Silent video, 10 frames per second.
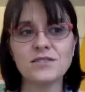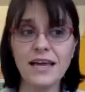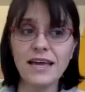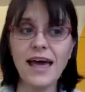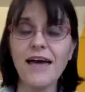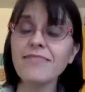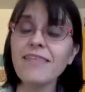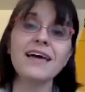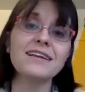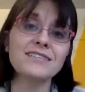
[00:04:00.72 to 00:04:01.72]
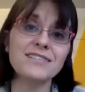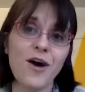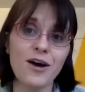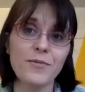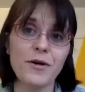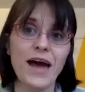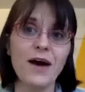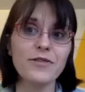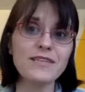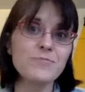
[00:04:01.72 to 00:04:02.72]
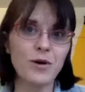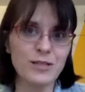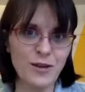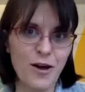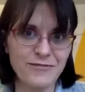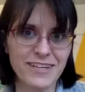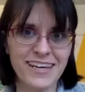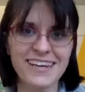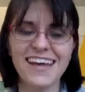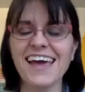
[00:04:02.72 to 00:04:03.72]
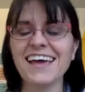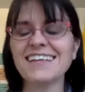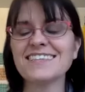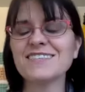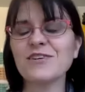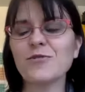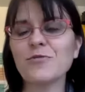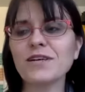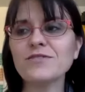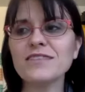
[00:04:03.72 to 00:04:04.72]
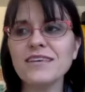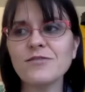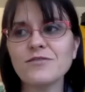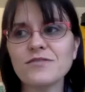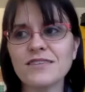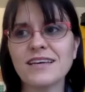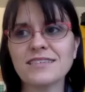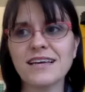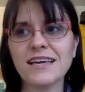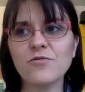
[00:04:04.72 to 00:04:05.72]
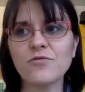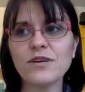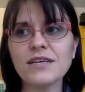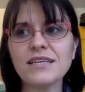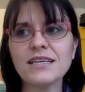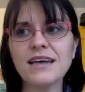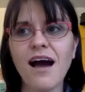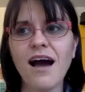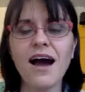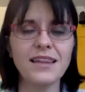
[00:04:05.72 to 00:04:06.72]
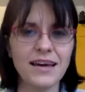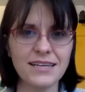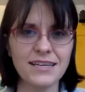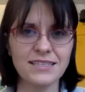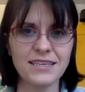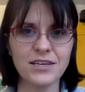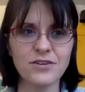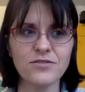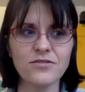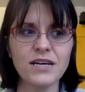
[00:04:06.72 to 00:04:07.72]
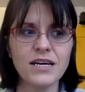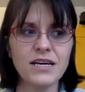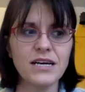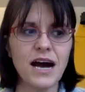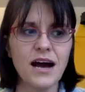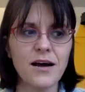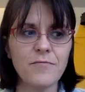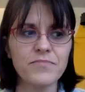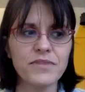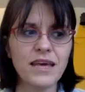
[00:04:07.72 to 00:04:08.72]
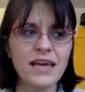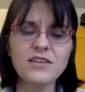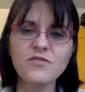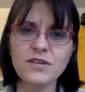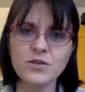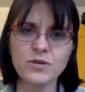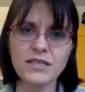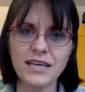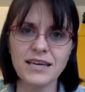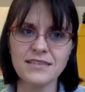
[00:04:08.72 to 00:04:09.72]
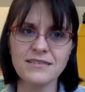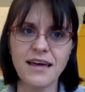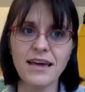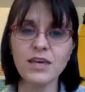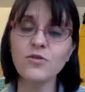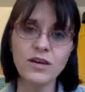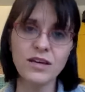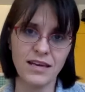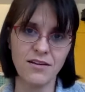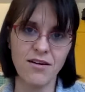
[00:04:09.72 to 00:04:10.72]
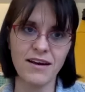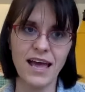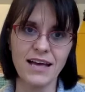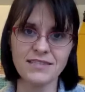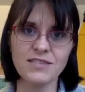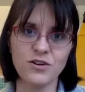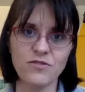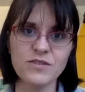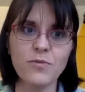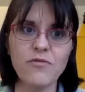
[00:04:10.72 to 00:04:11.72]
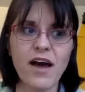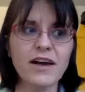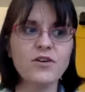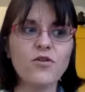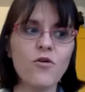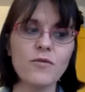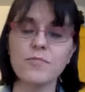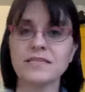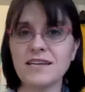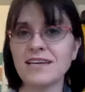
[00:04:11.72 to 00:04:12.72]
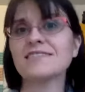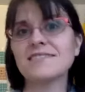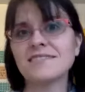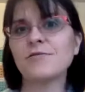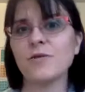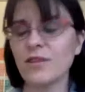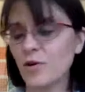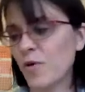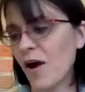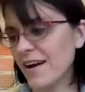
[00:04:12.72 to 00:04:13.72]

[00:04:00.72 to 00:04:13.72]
and then talk about how this book solved it. And so when you see those things, it can really highlight to you the individual needs that you can hit on as a service provider or a business with your products.